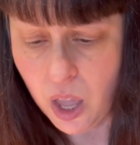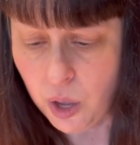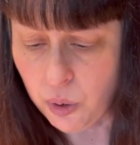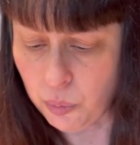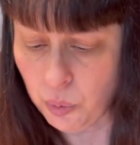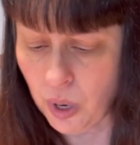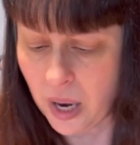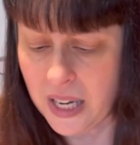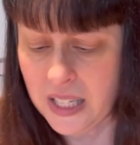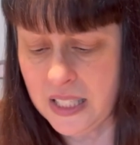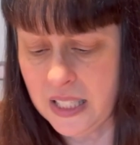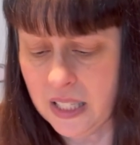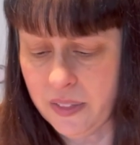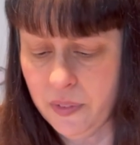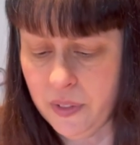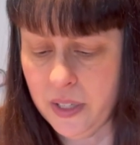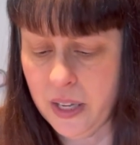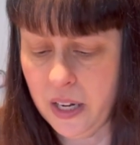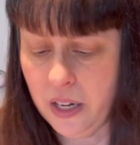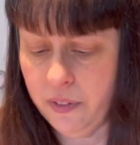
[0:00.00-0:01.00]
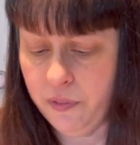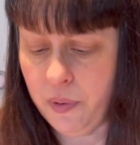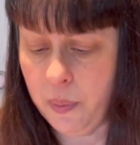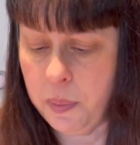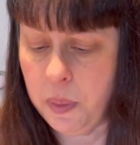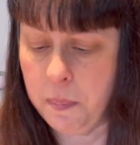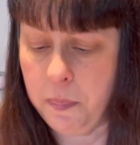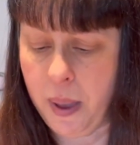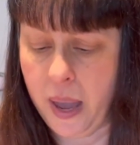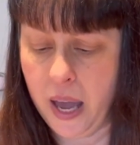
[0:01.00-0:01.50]
Where I deviated
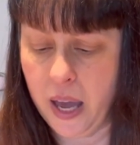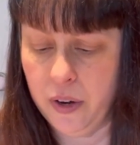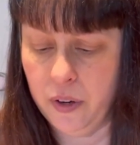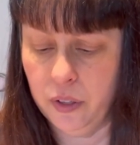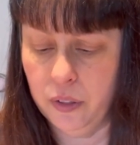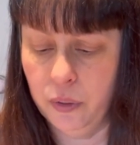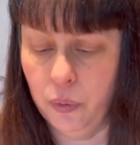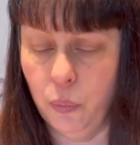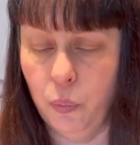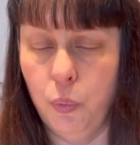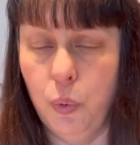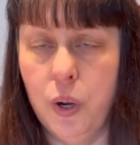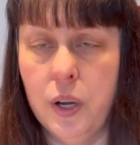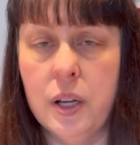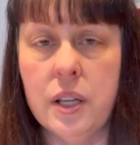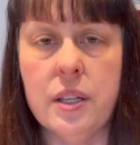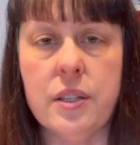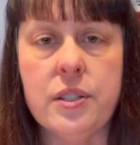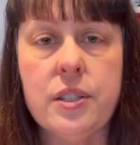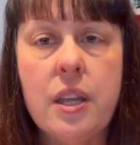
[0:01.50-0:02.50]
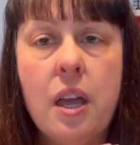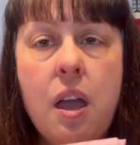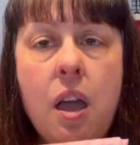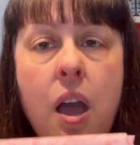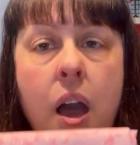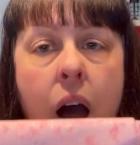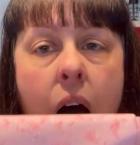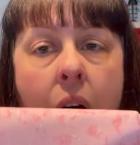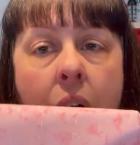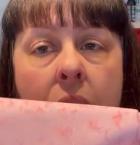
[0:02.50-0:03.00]
from the pattern was
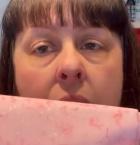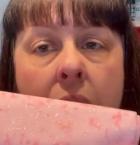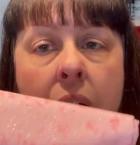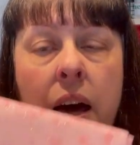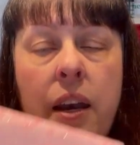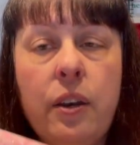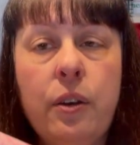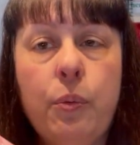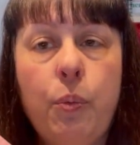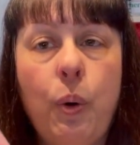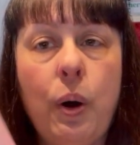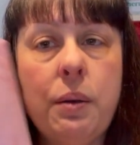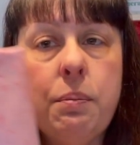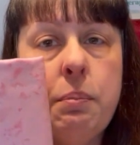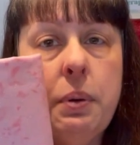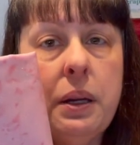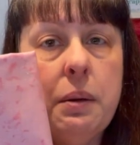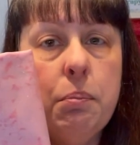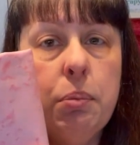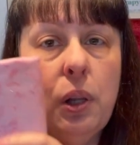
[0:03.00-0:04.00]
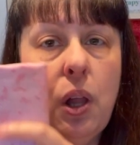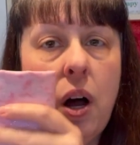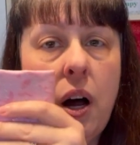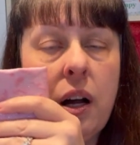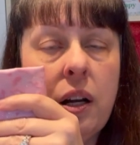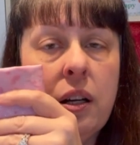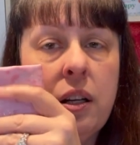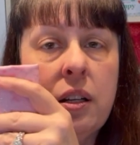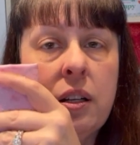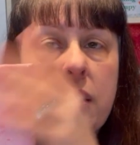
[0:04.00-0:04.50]
I added 1 big
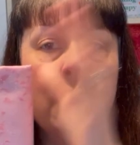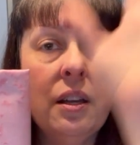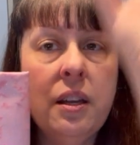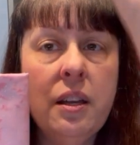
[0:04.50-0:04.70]
block